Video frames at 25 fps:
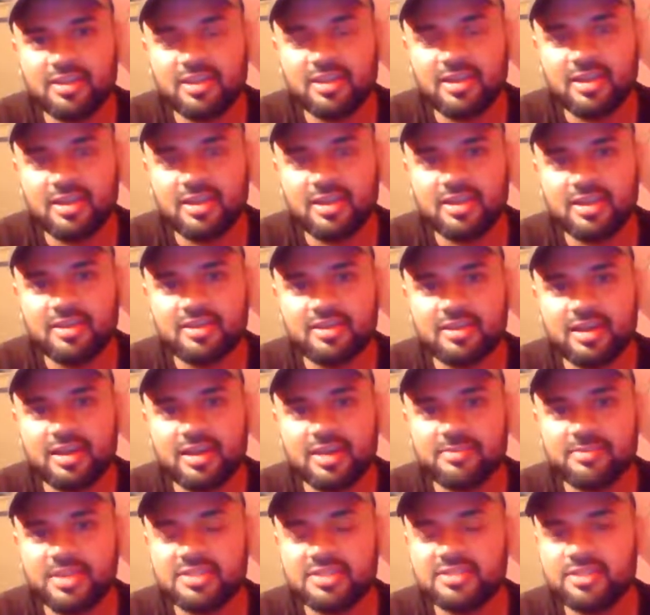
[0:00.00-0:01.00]
And I
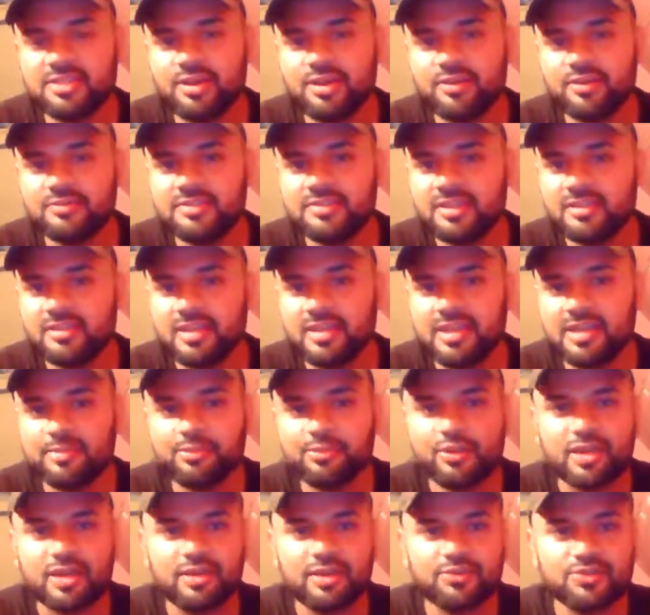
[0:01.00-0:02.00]
myself did like
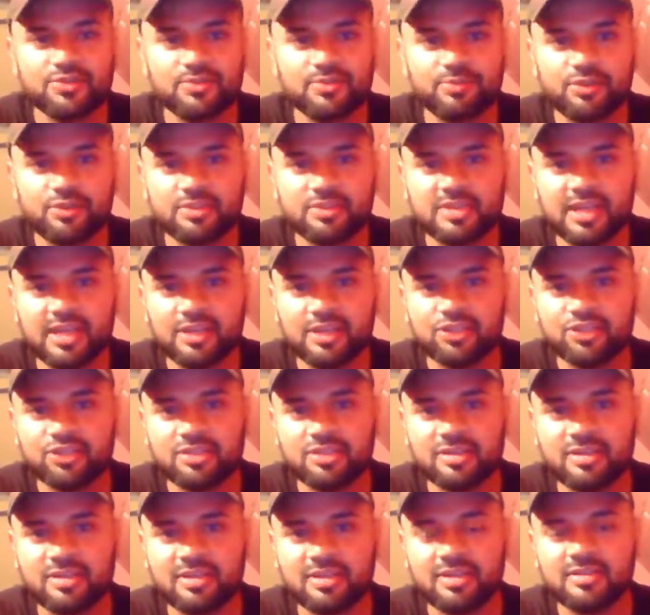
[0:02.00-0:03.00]
prayers of
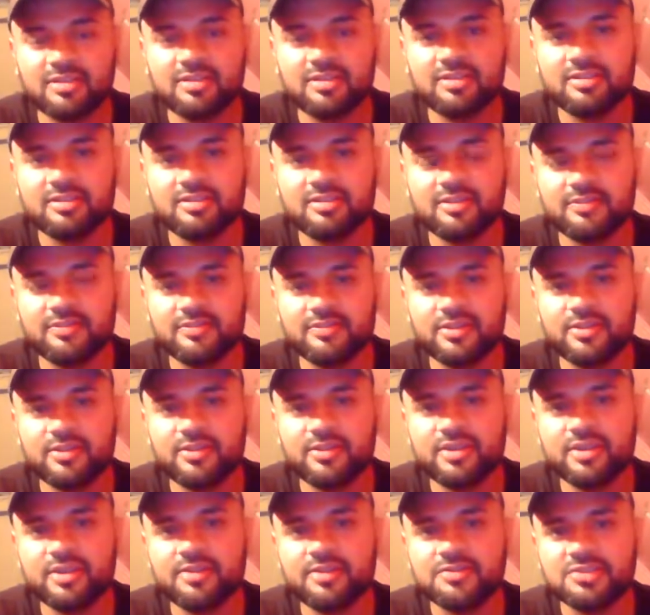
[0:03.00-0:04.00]
protection, and the
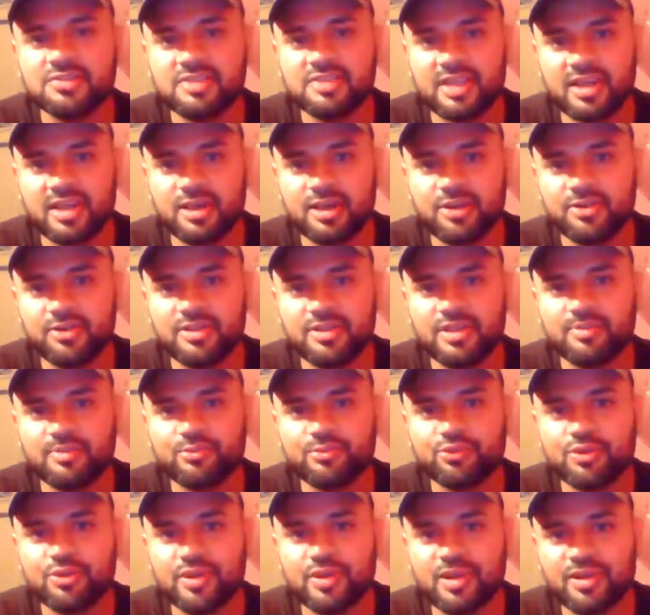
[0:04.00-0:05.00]
feeling of sound and
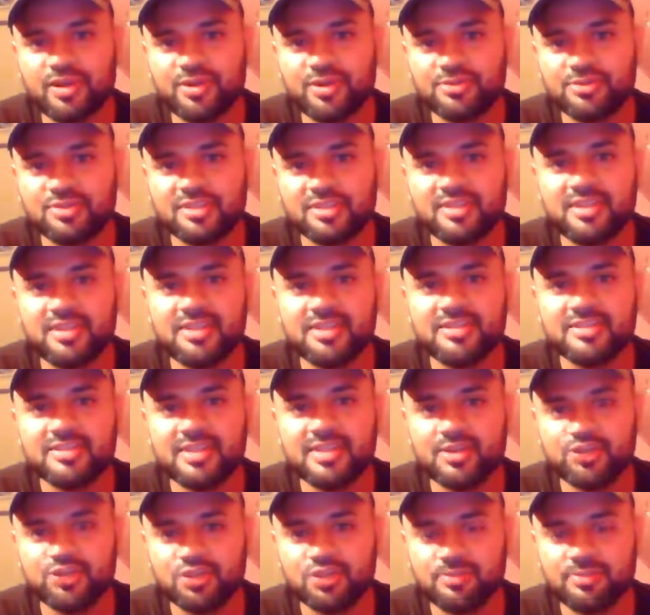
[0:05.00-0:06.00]
prayers and the
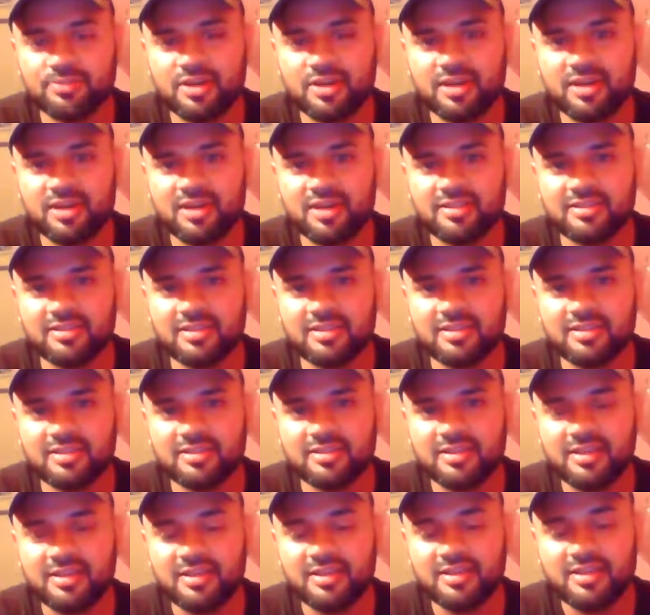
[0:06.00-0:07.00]
intention behind it
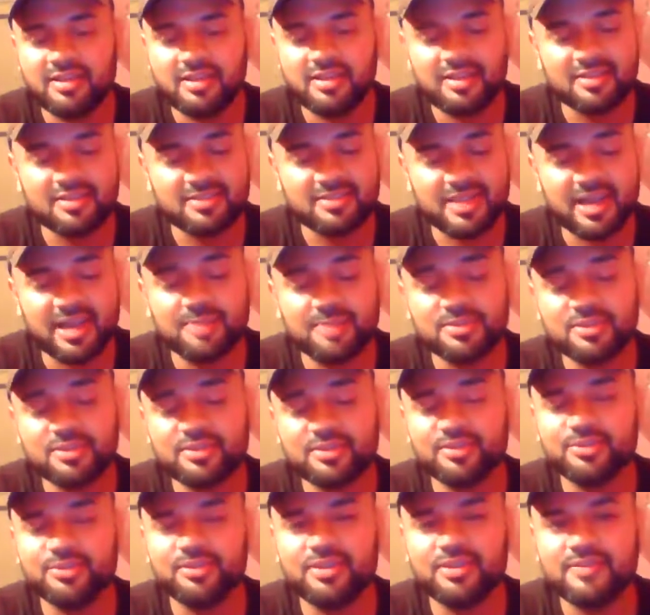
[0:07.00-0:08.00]
is
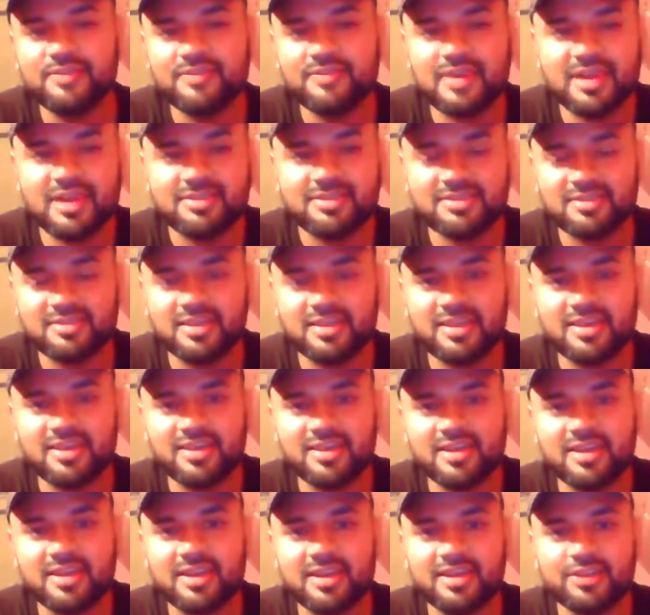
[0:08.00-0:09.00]
absolutely
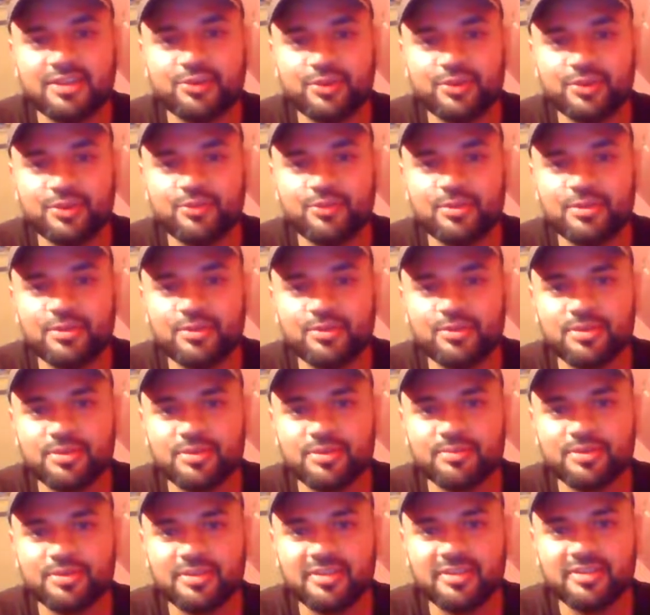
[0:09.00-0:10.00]
fascinating. And I agree with you
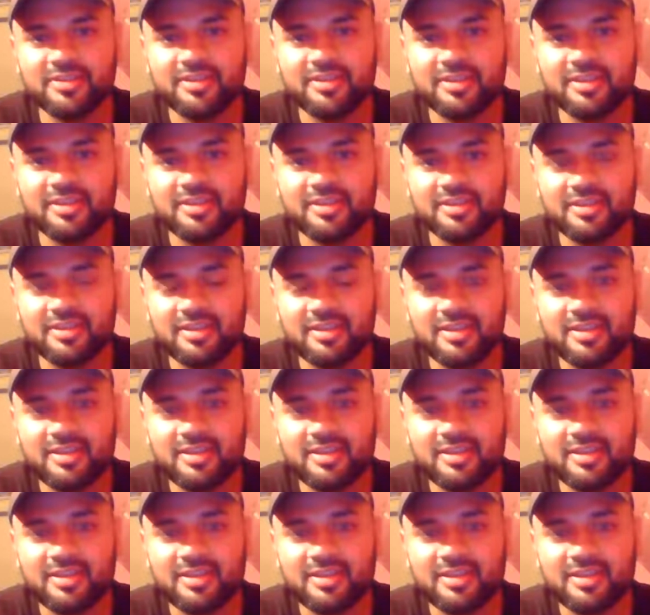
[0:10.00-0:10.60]
completely.